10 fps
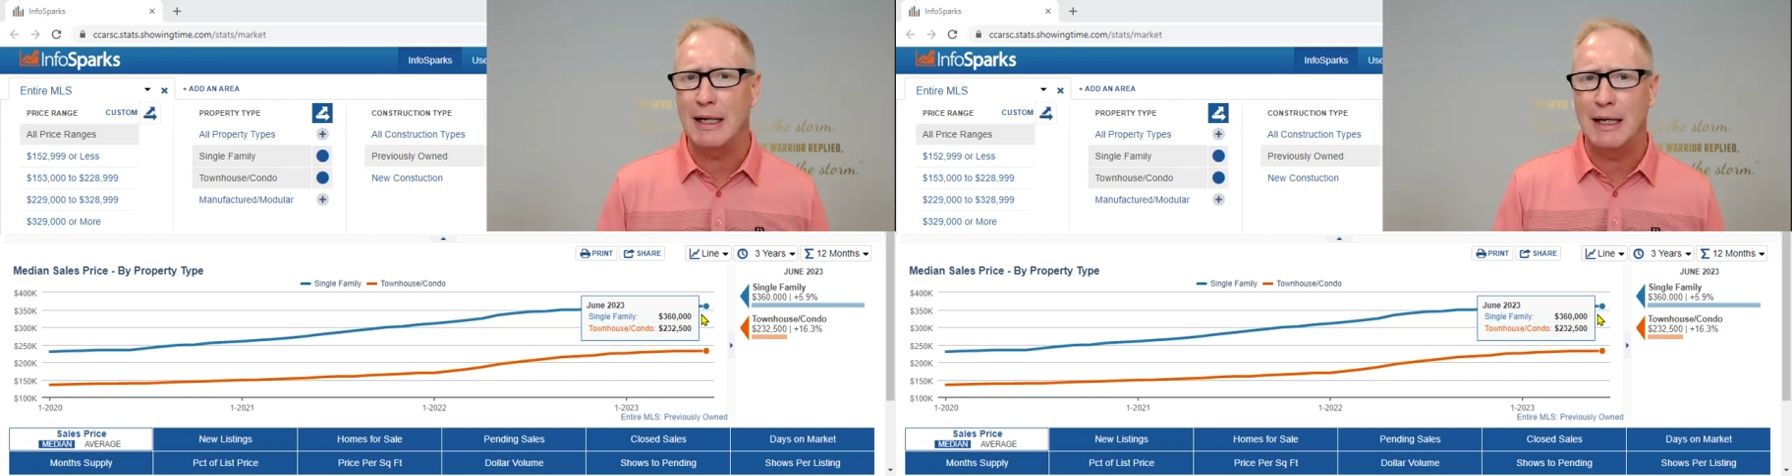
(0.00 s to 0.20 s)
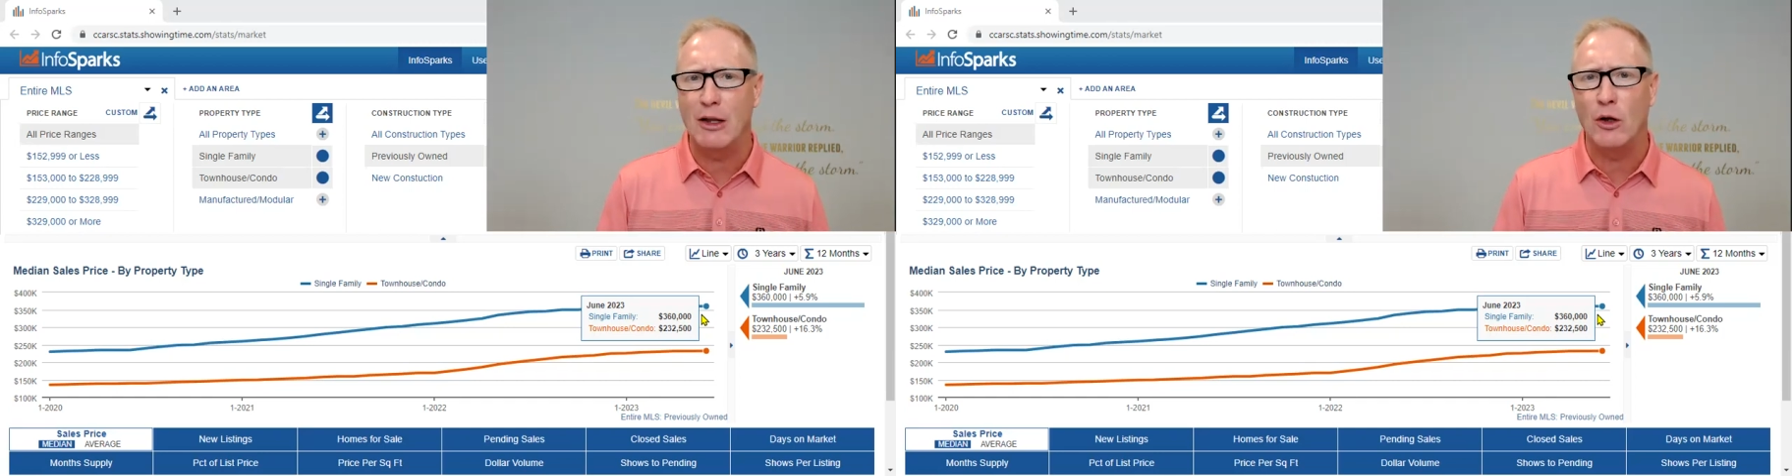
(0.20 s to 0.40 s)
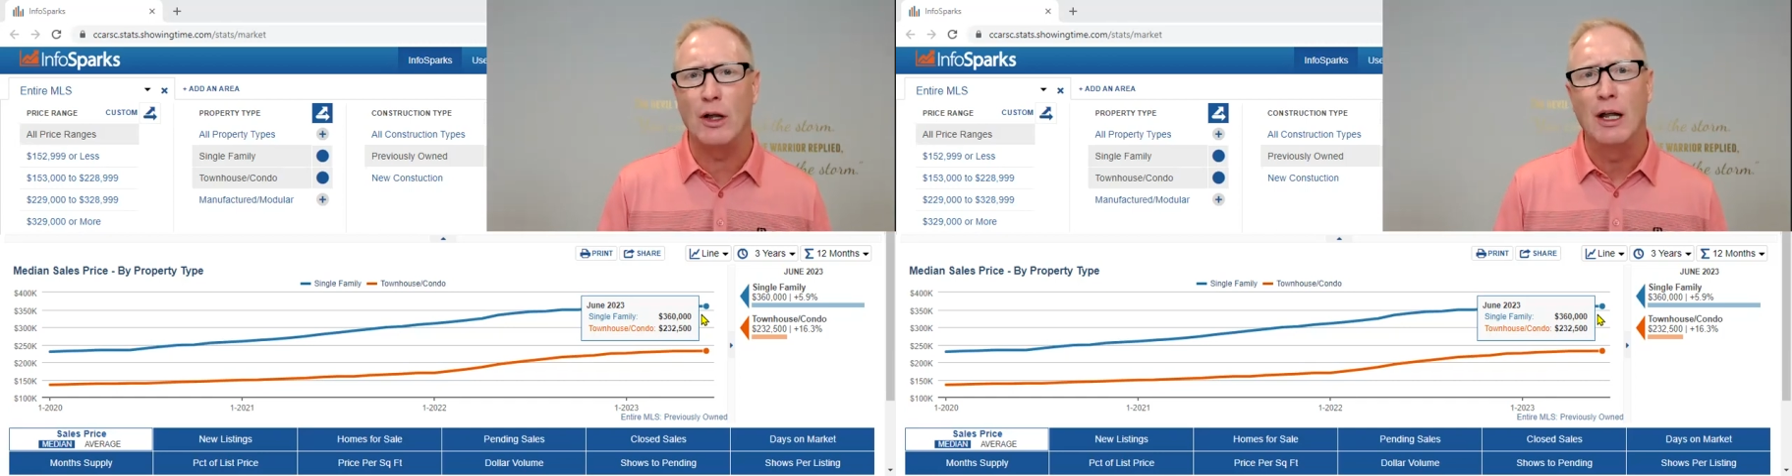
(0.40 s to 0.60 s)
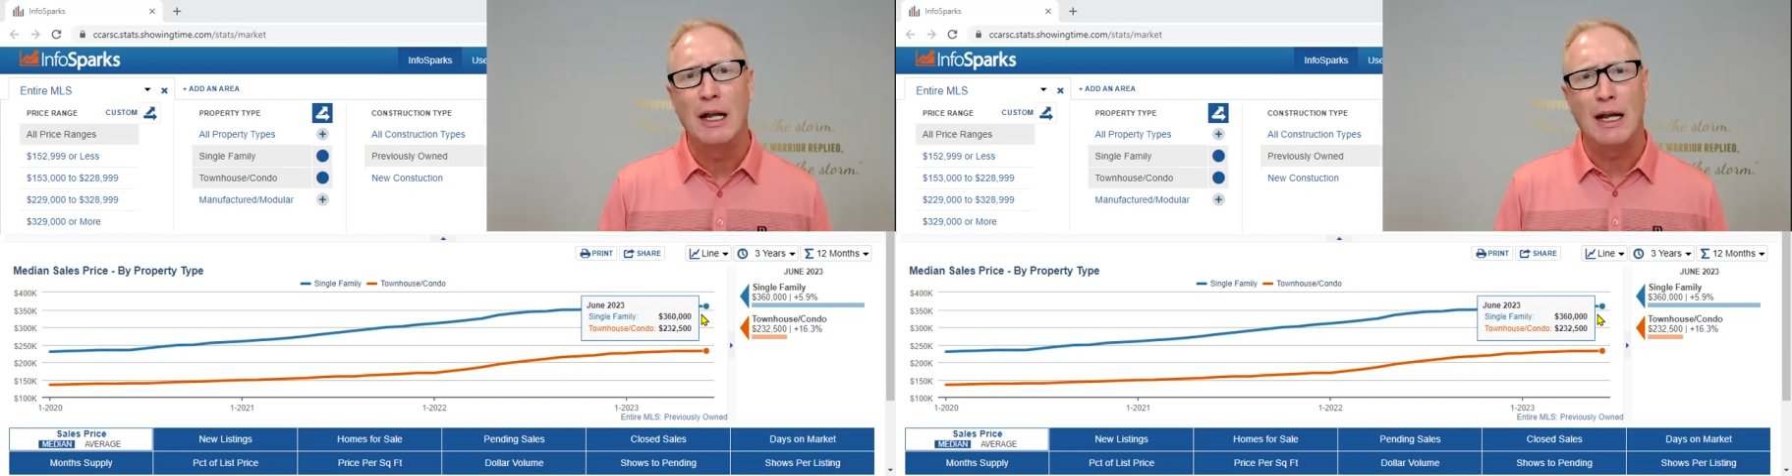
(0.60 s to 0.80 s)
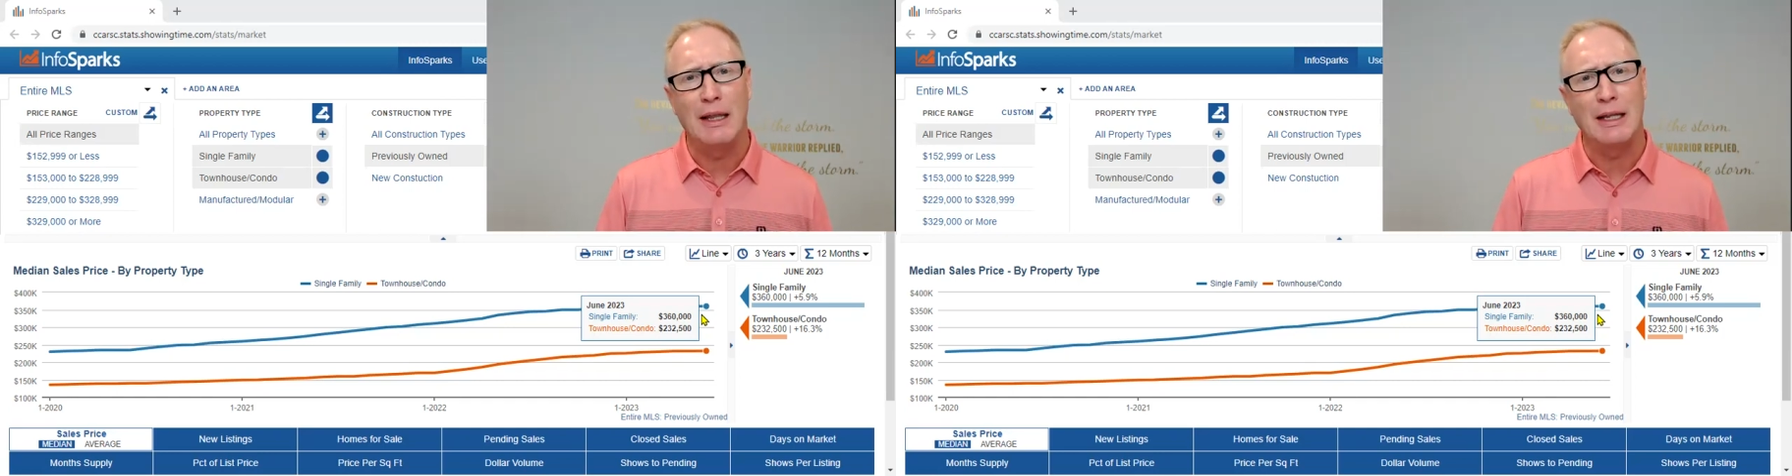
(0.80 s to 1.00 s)
in the,
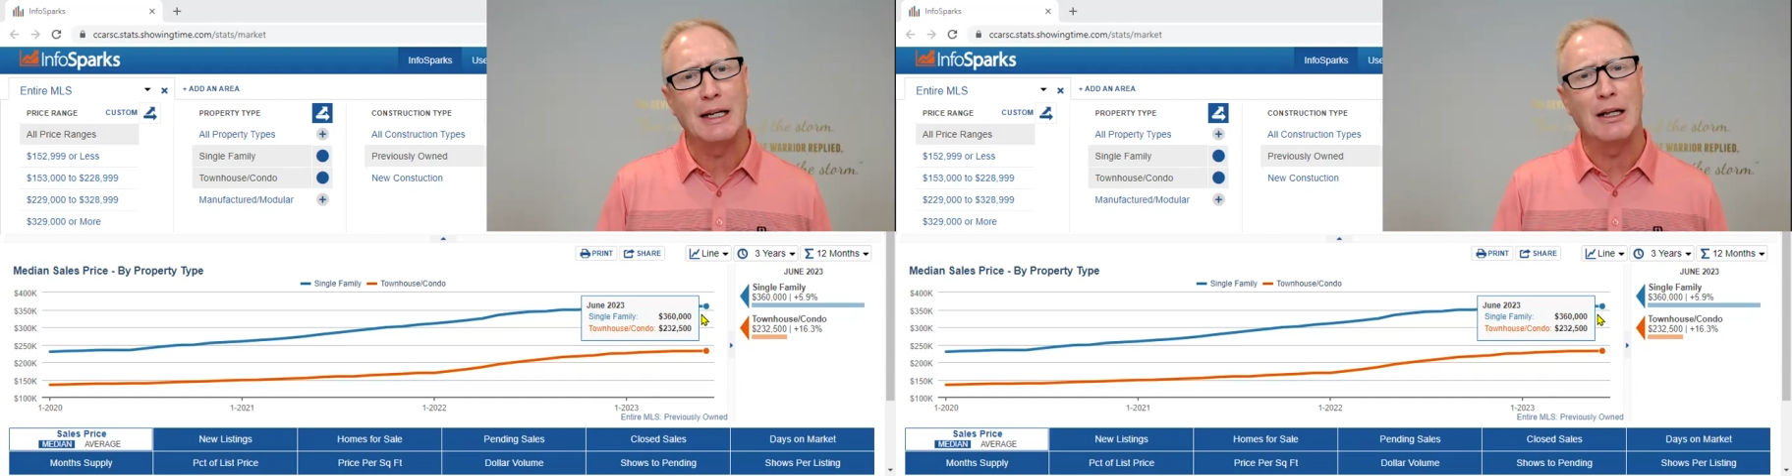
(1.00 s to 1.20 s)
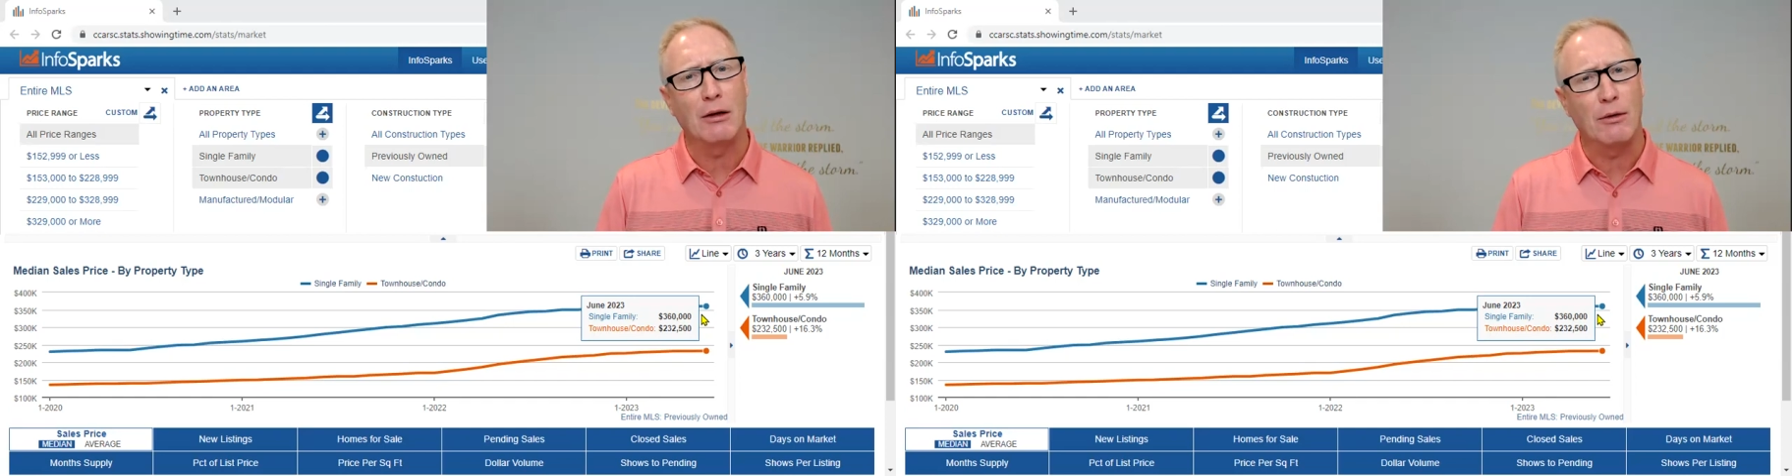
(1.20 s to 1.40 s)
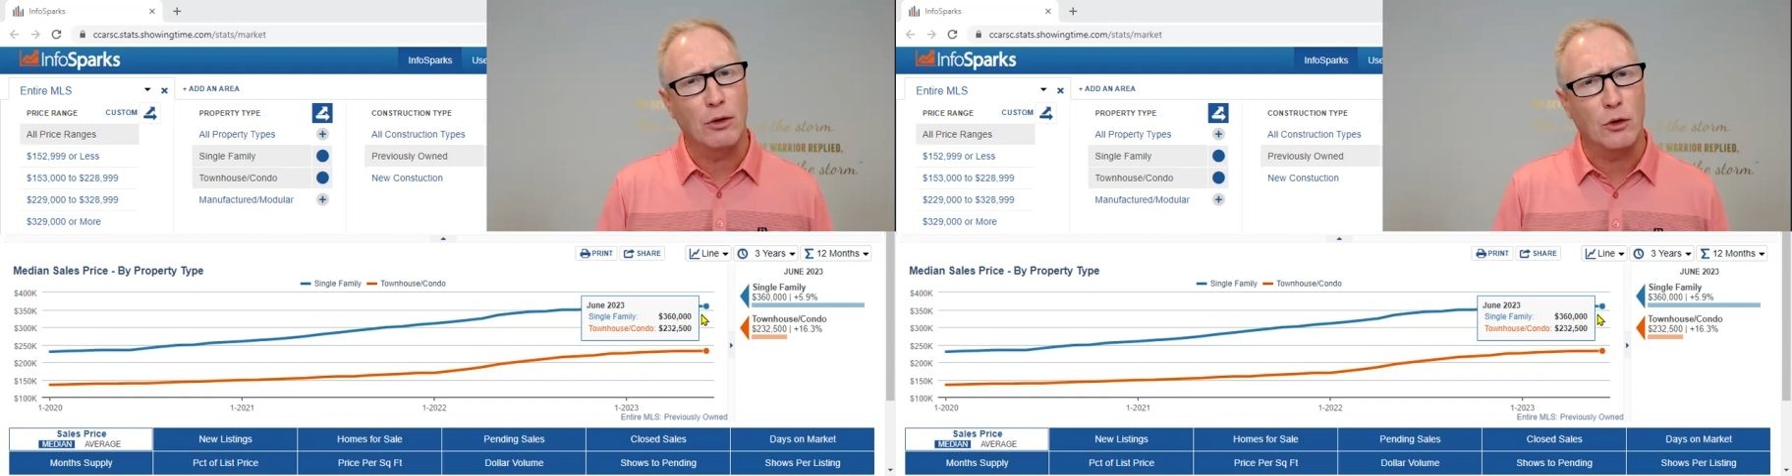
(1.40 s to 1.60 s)
in the